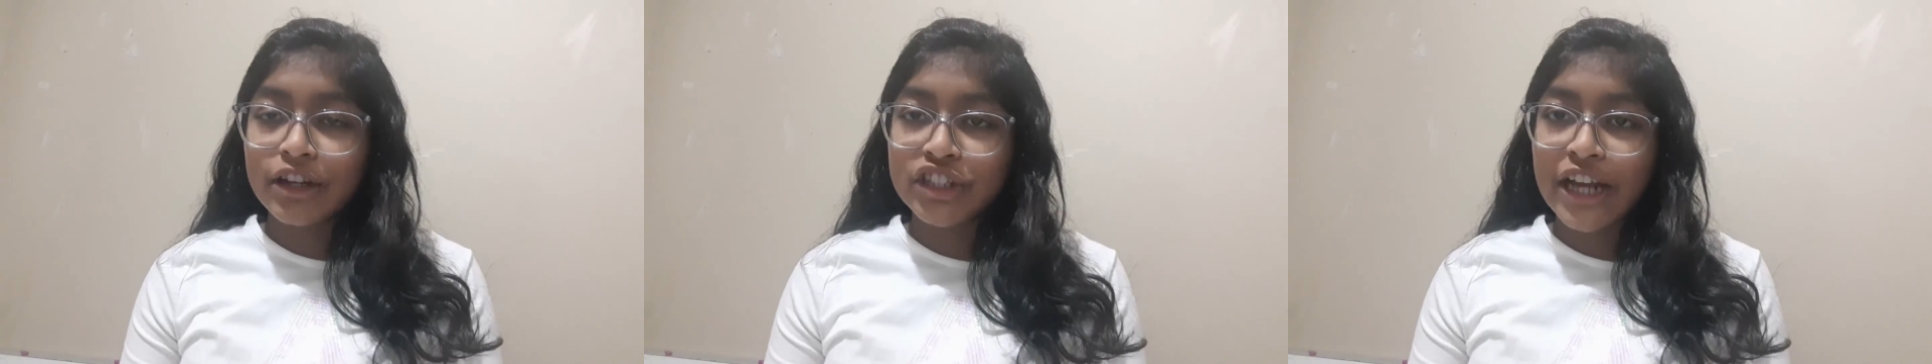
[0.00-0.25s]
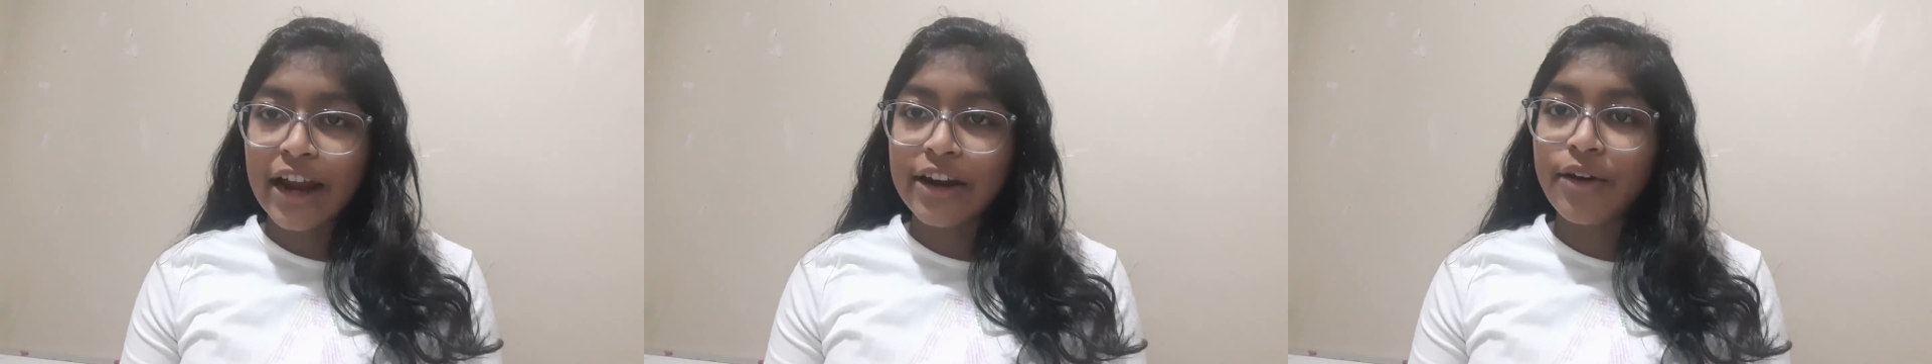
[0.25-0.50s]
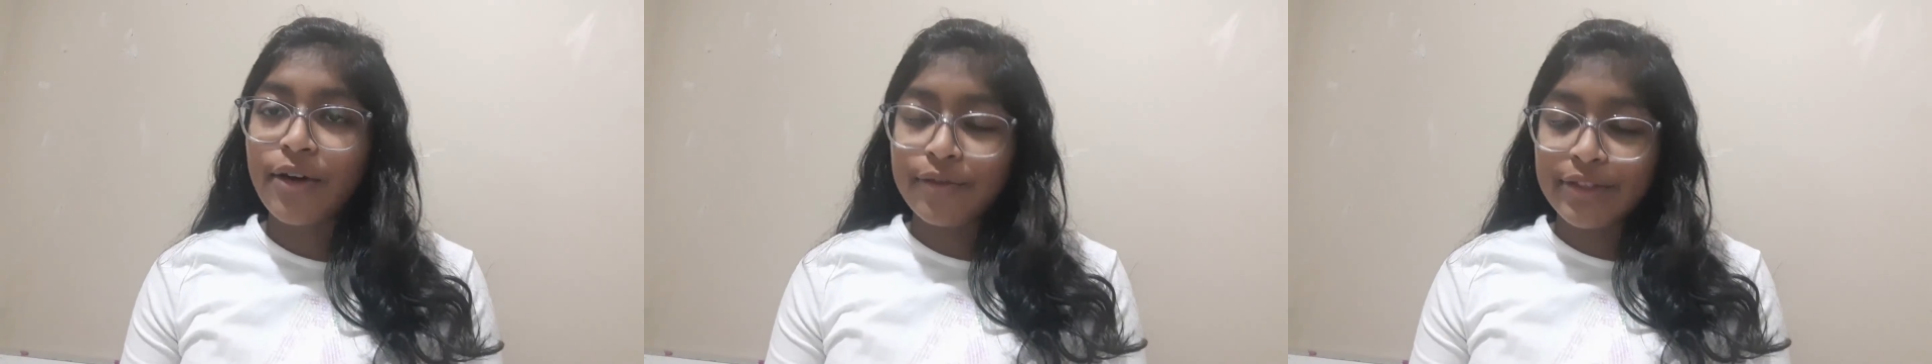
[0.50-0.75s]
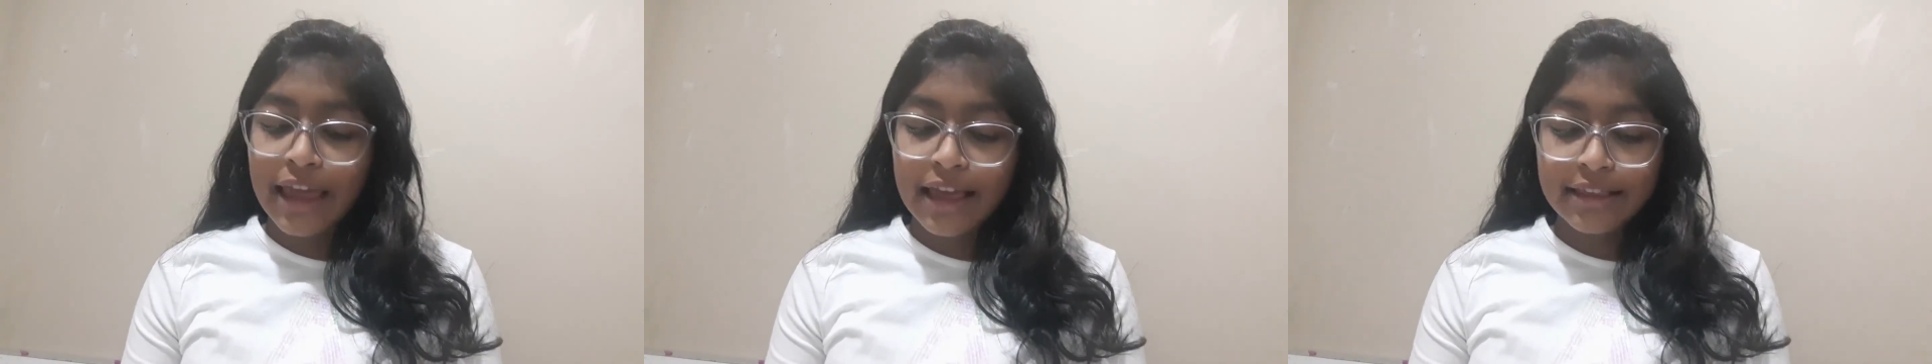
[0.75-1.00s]
the shadow
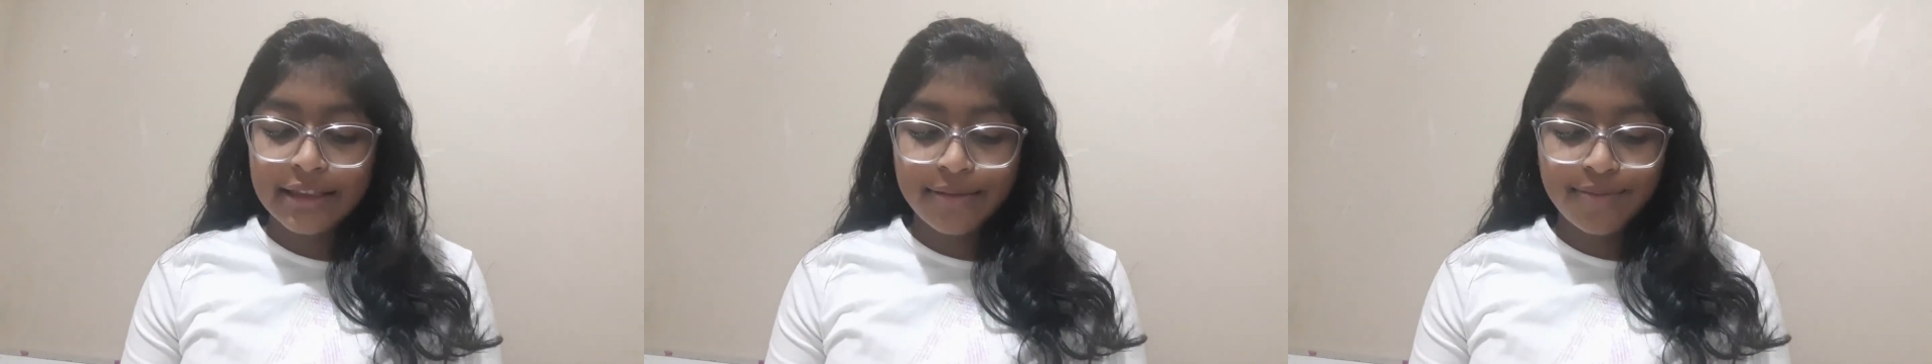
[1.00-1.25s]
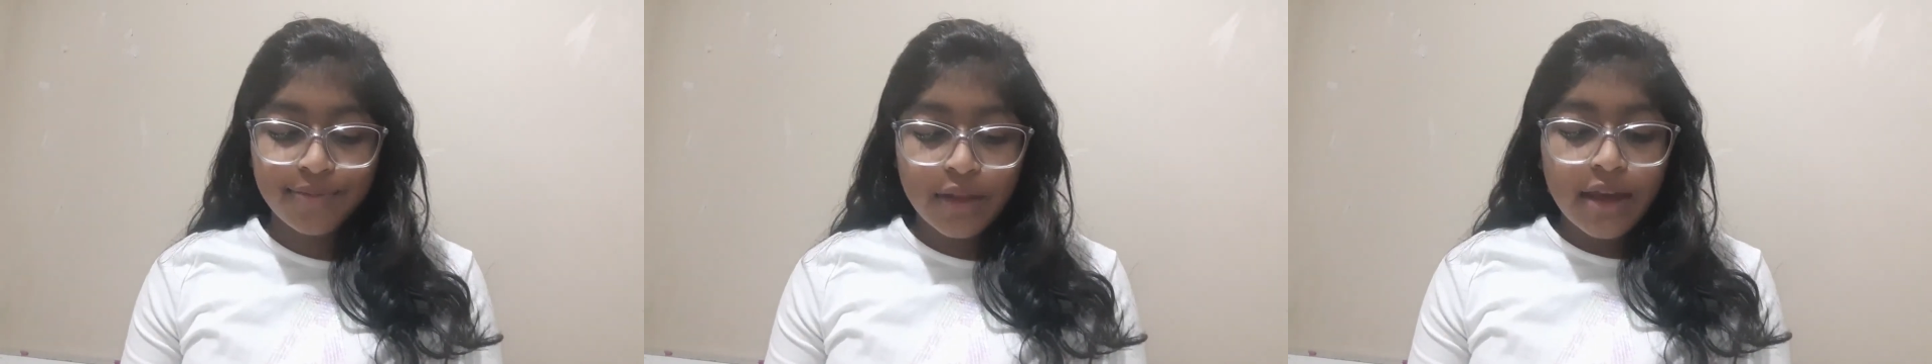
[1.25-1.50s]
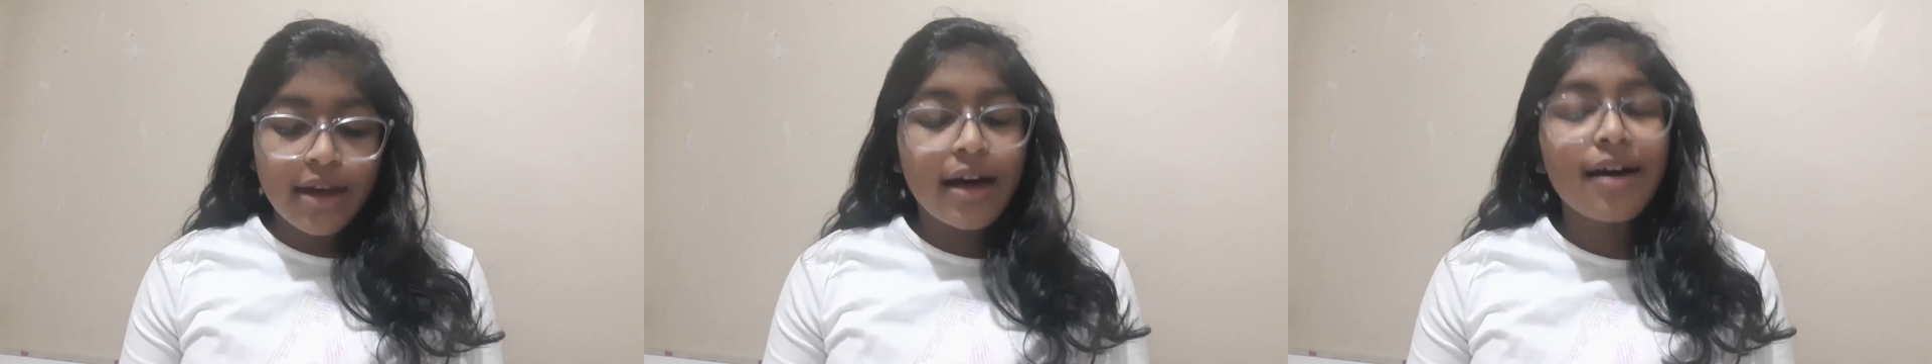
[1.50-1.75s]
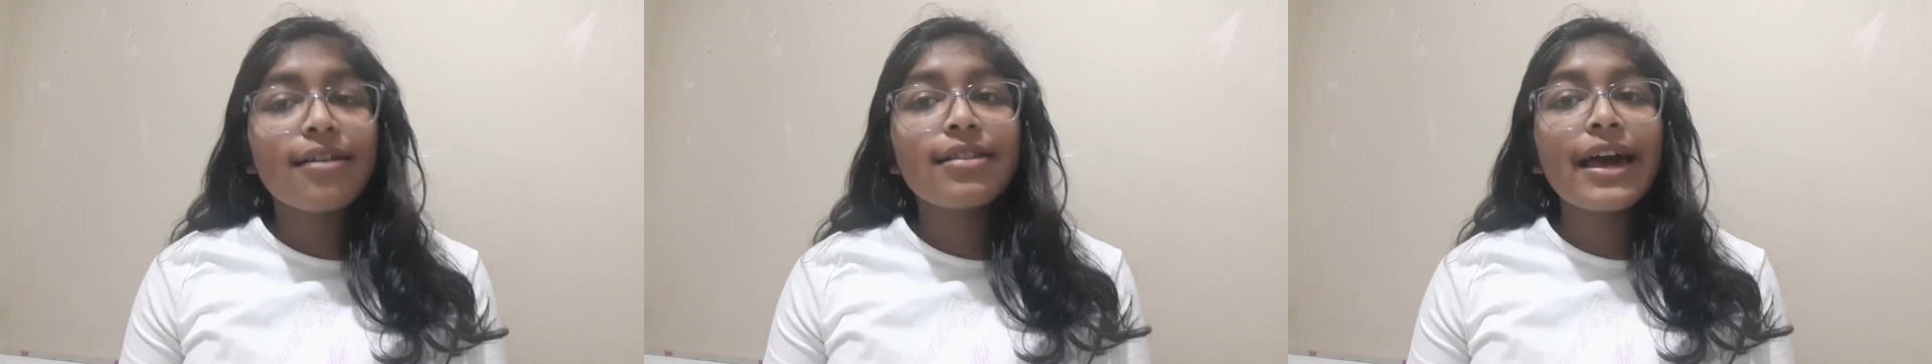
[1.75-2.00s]
of death.
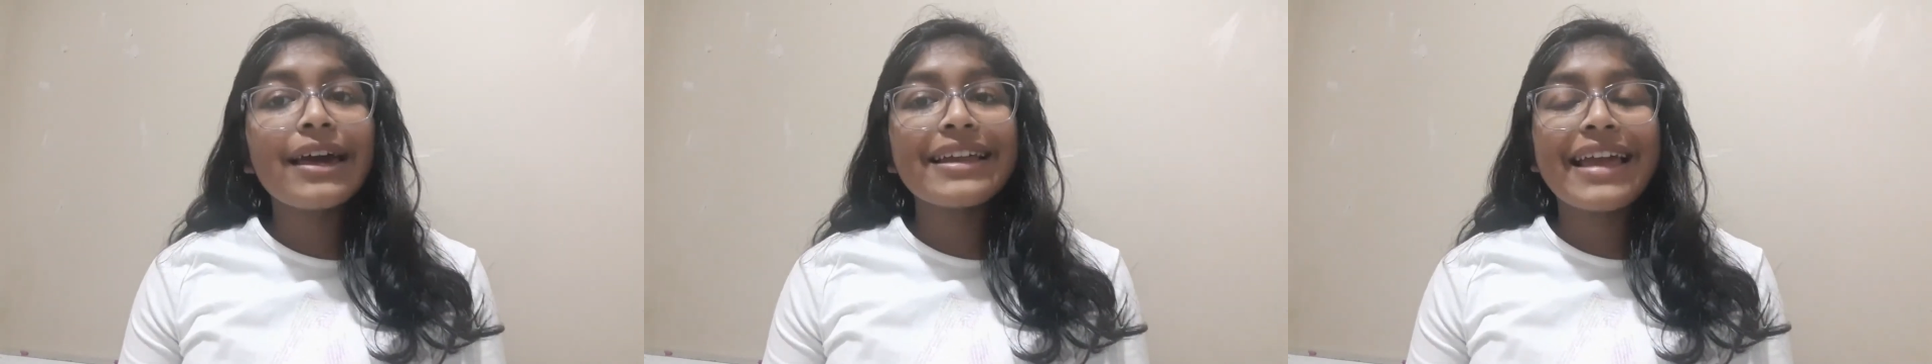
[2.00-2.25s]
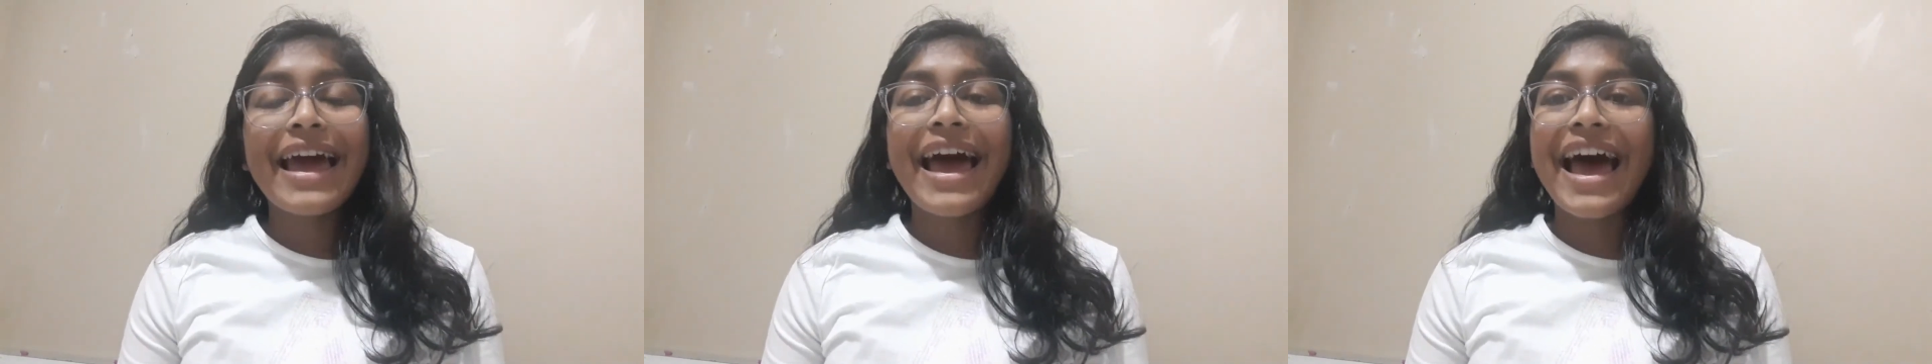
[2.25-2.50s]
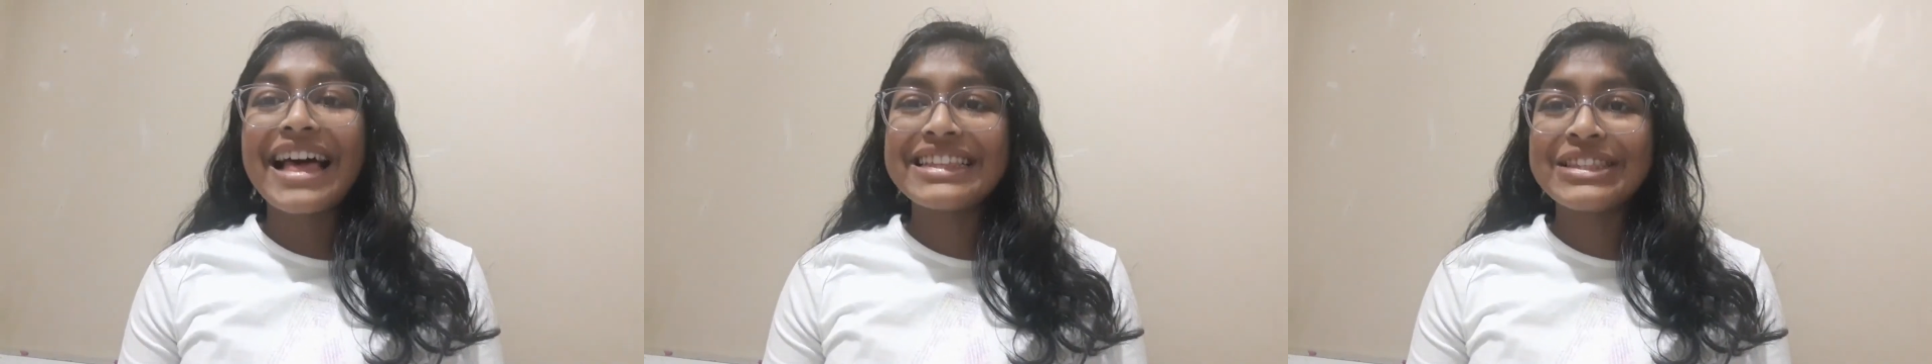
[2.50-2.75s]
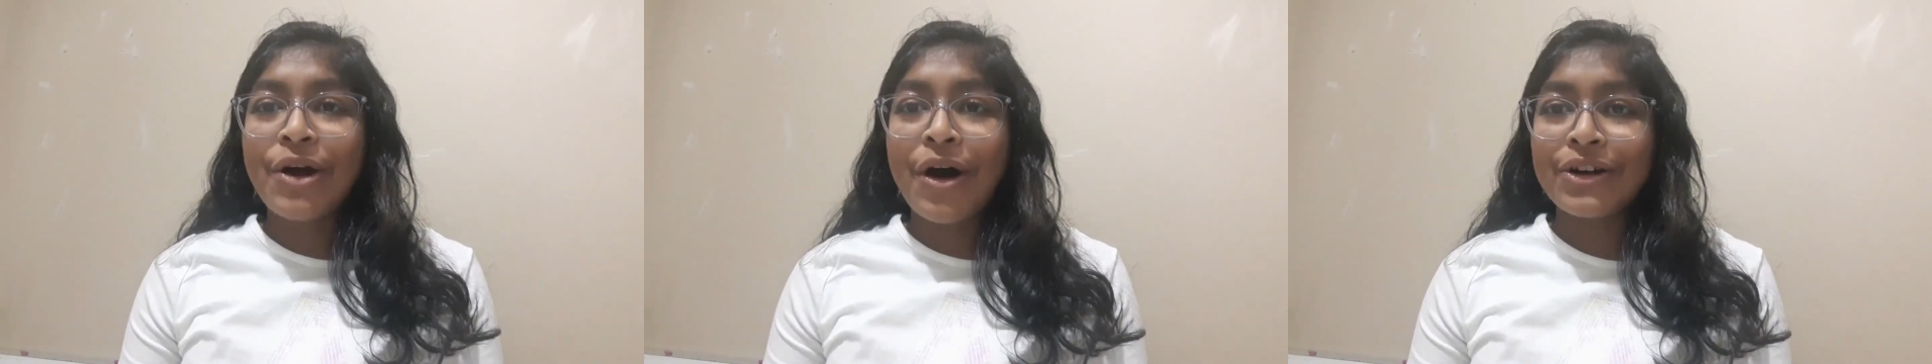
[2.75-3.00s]
A light
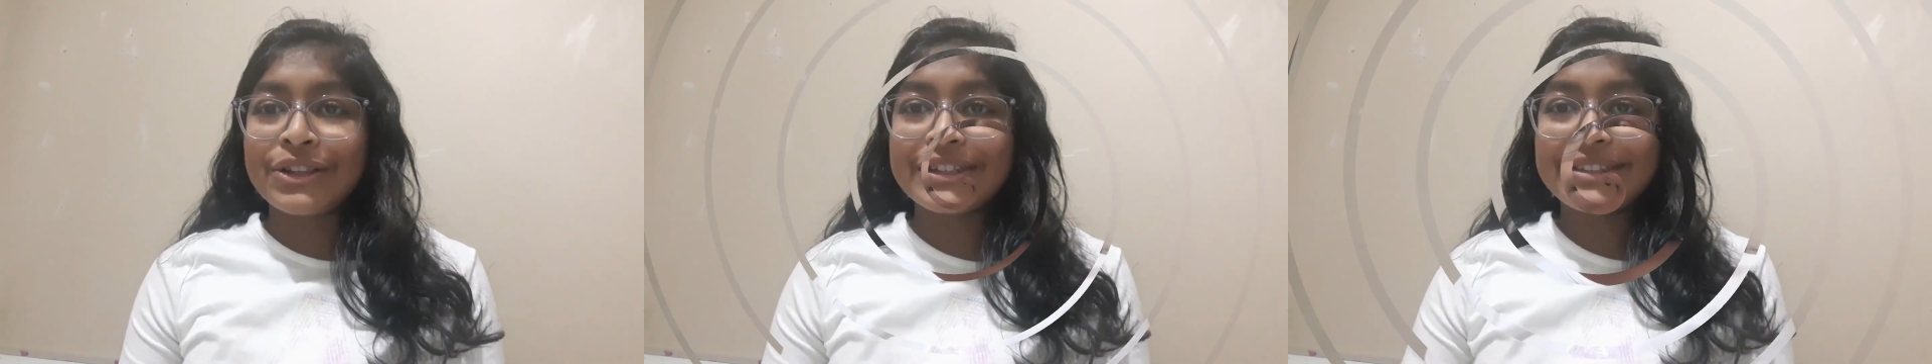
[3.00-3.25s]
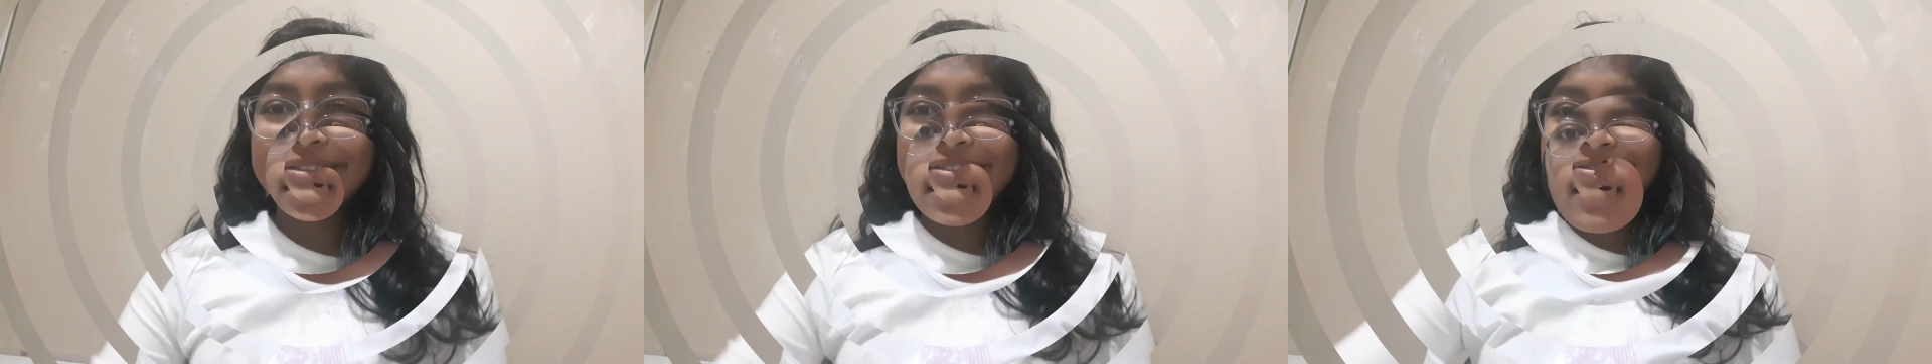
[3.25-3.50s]
has dawned.